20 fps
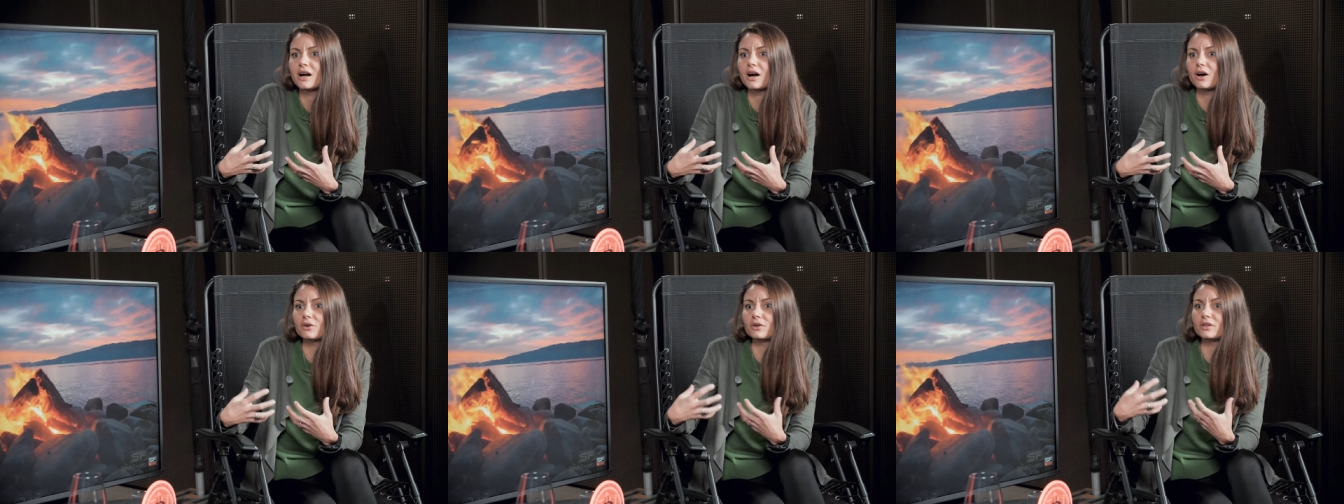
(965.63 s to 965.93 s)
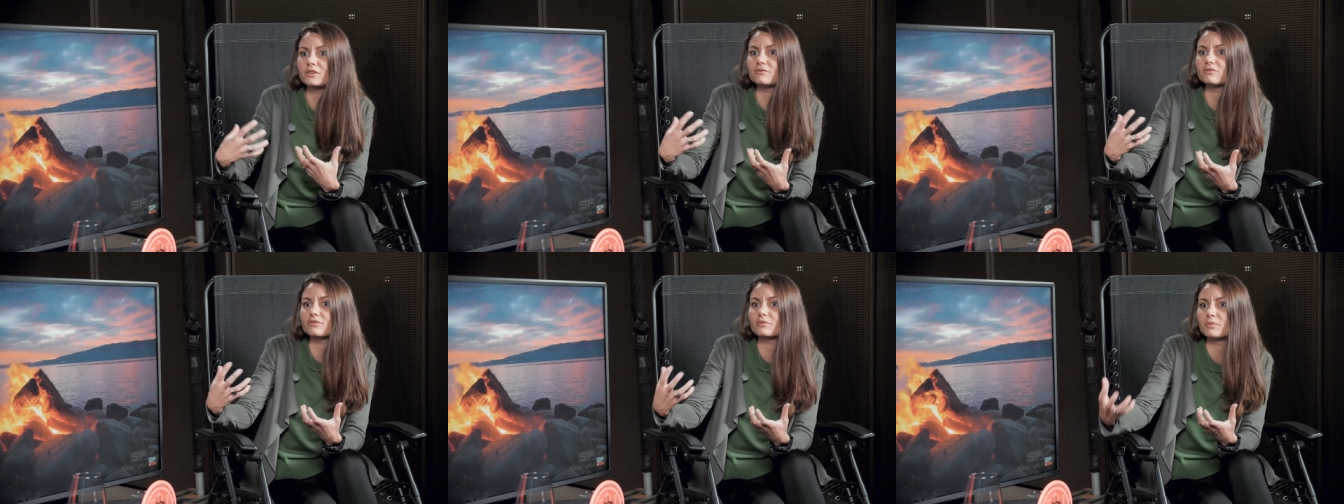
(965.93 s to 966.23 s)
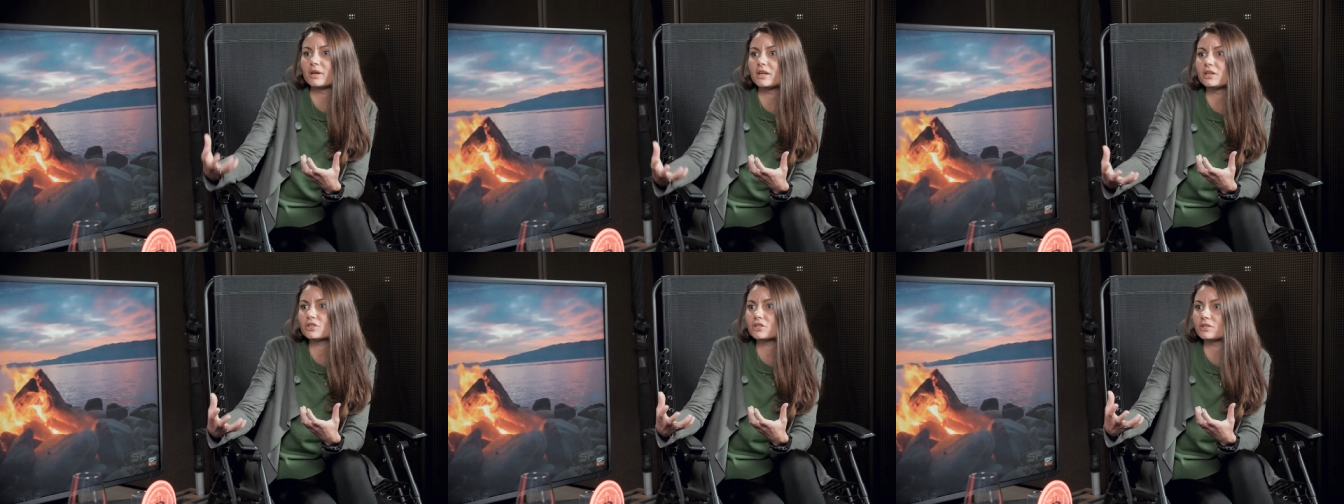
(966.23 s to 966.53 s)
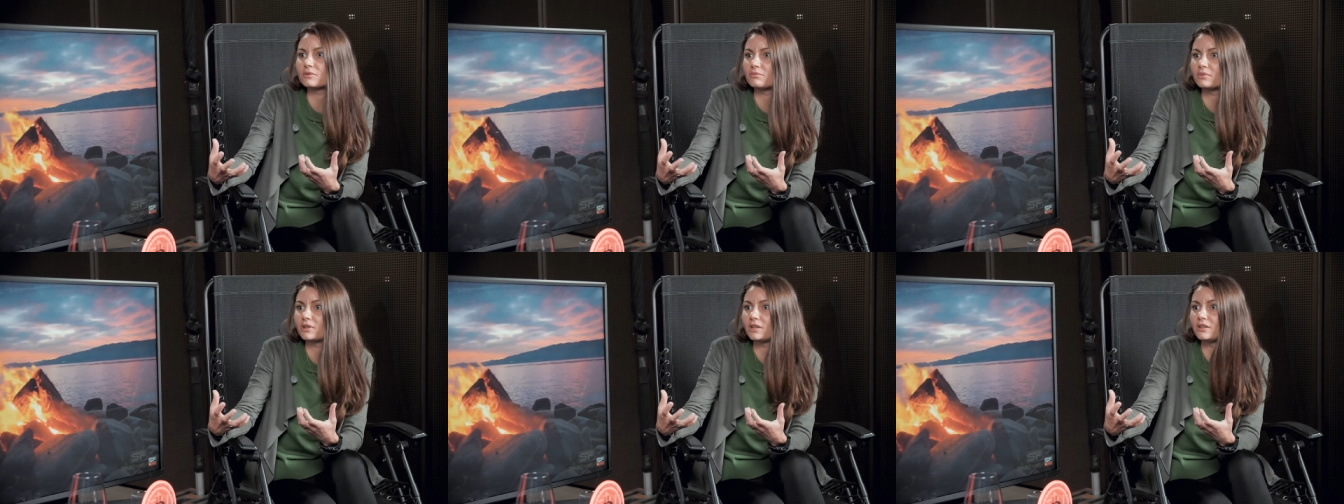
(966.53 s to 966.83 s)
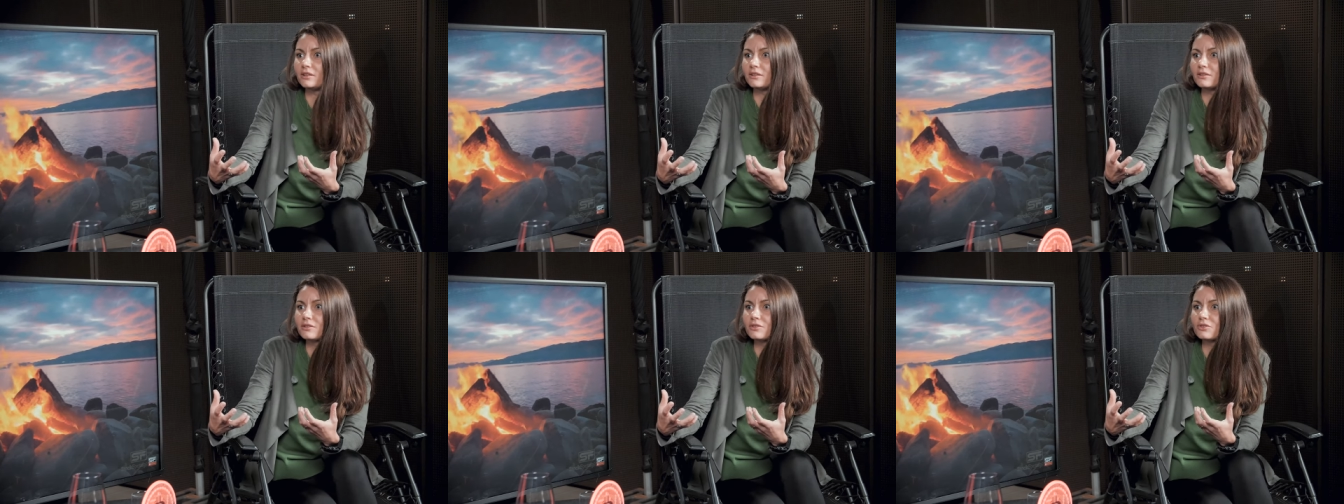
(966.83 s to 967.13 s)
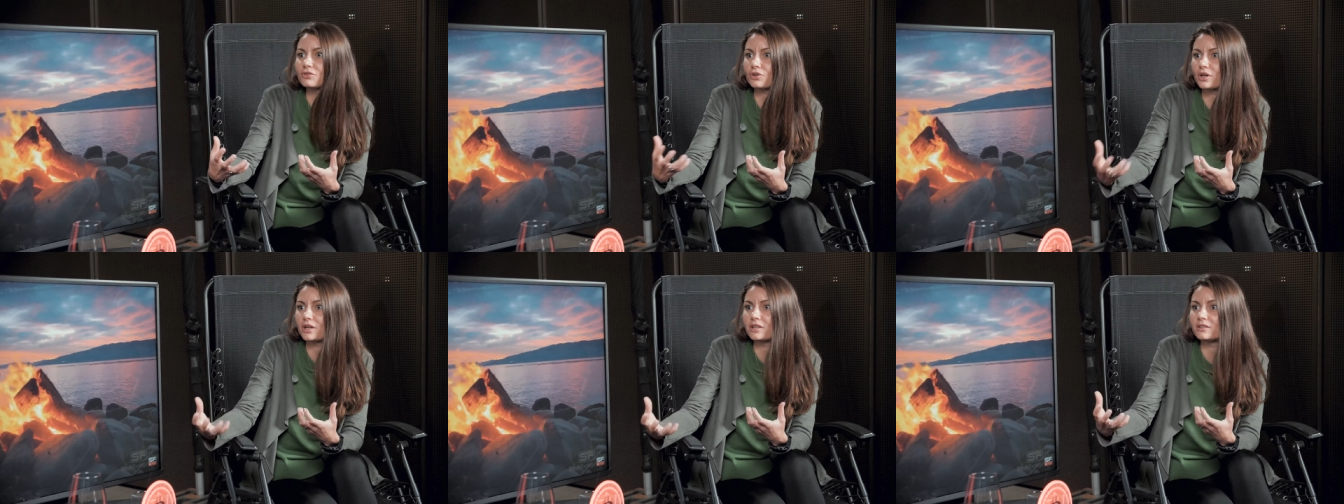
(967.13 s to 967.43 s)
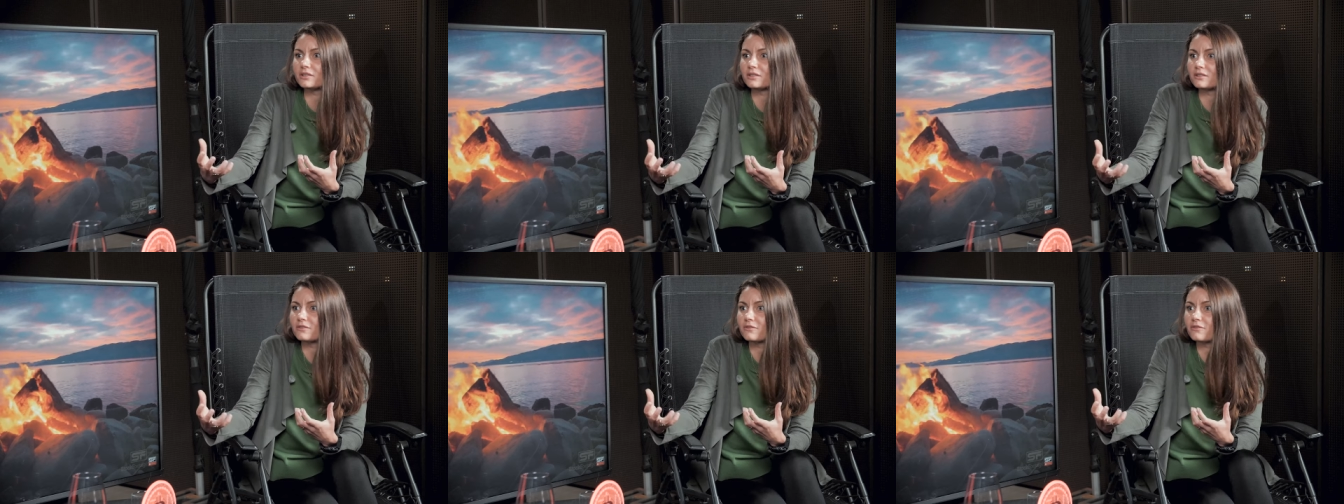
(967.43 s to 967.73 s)
our information being
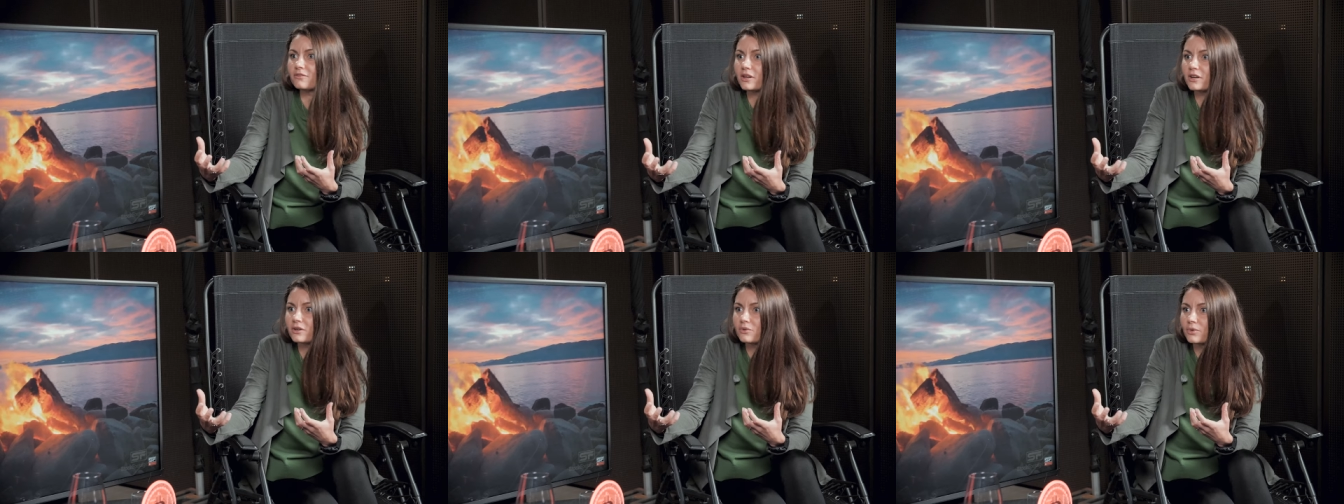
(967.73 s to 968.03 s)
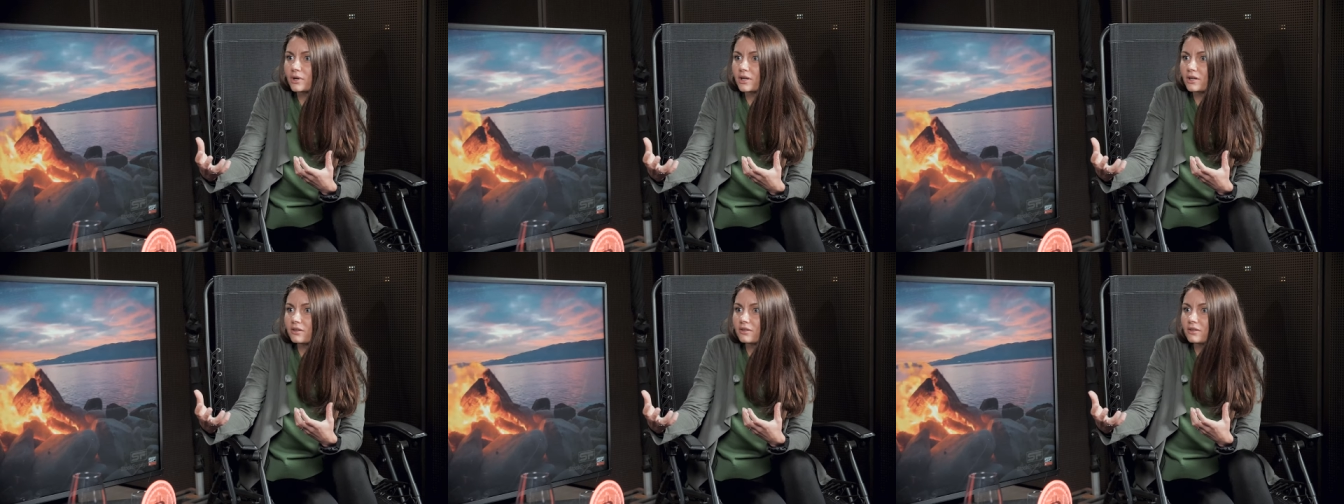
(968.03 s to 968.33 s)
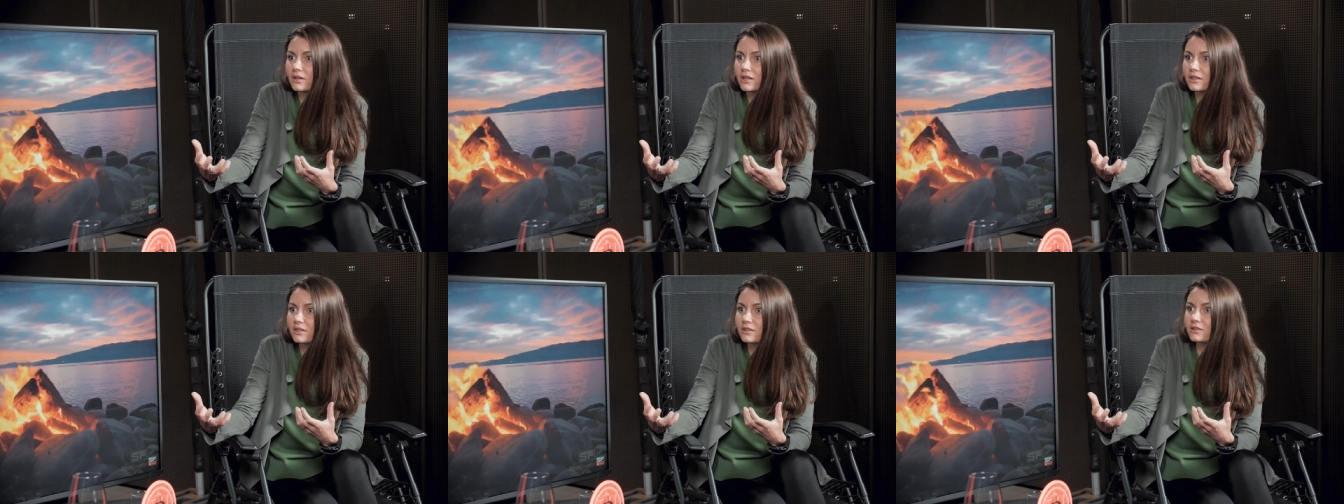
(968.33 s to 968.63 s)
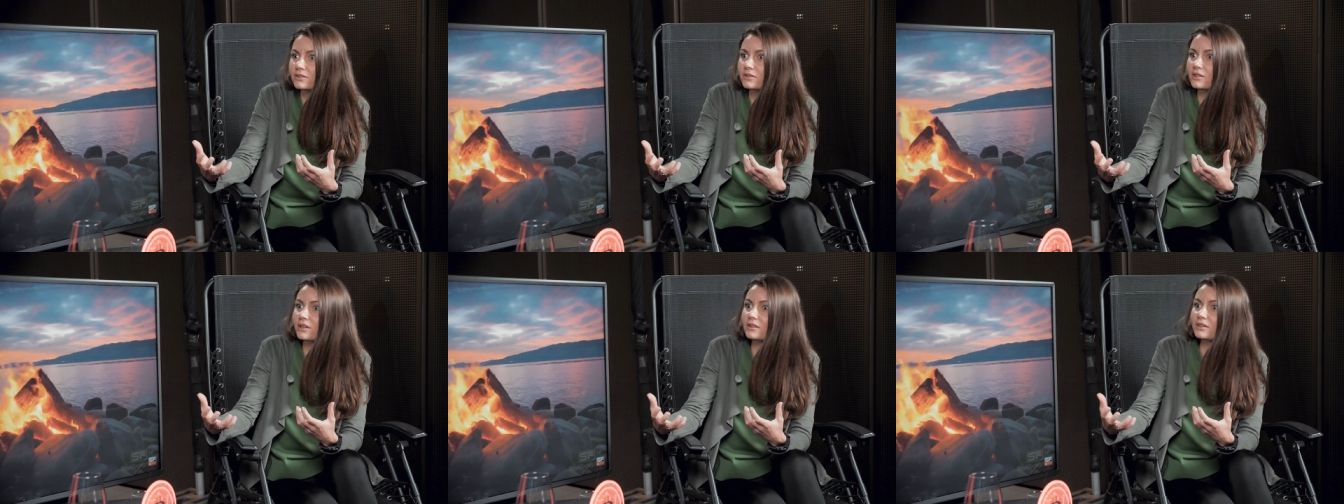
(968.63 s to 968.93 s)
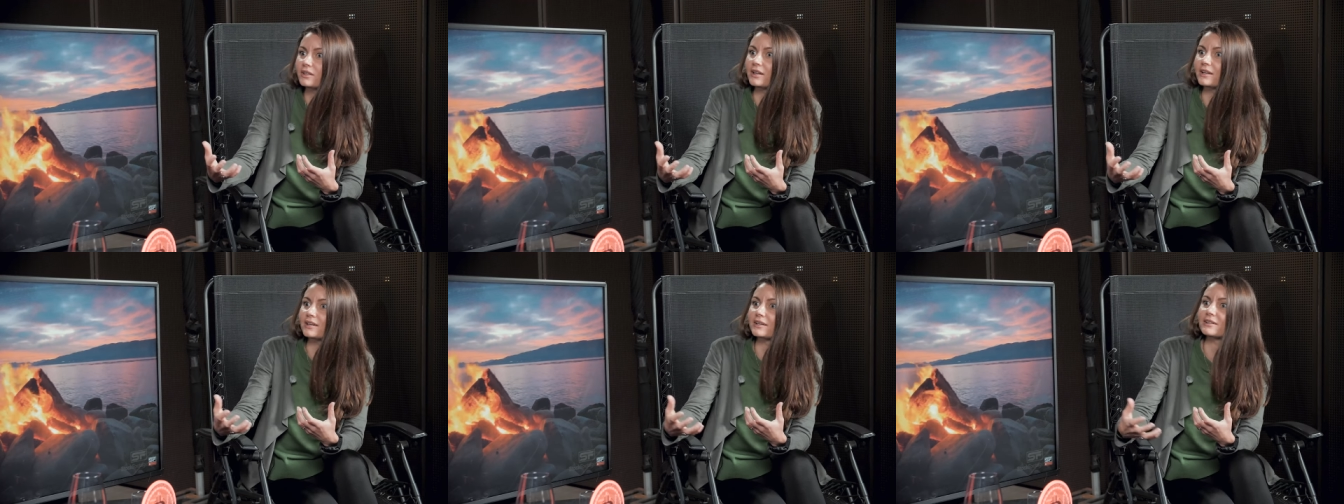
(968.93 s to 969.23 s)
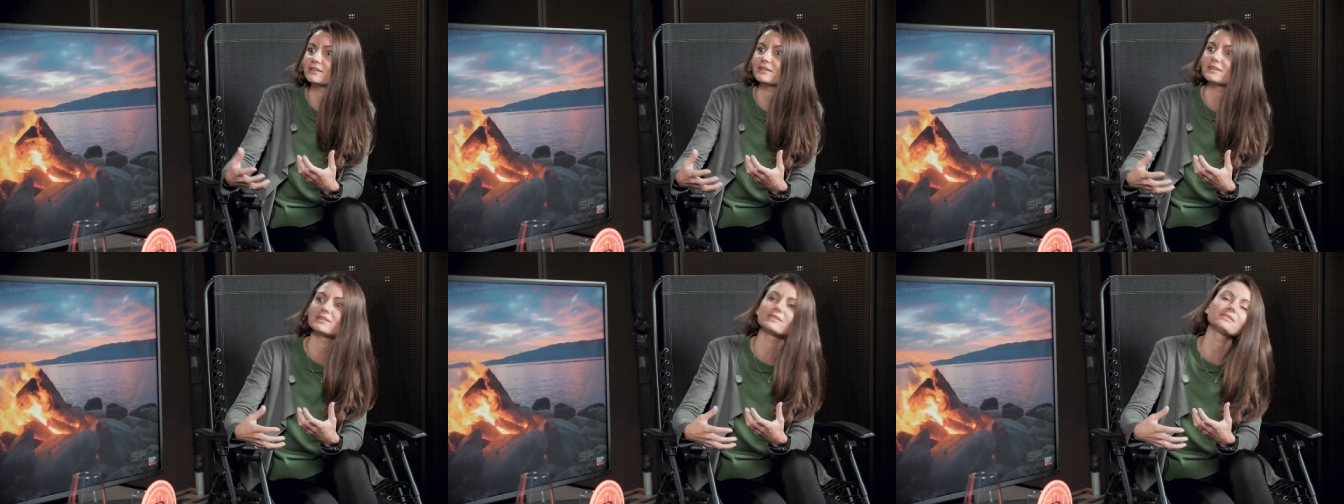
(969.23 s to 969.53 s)
traded in a fair way, like not like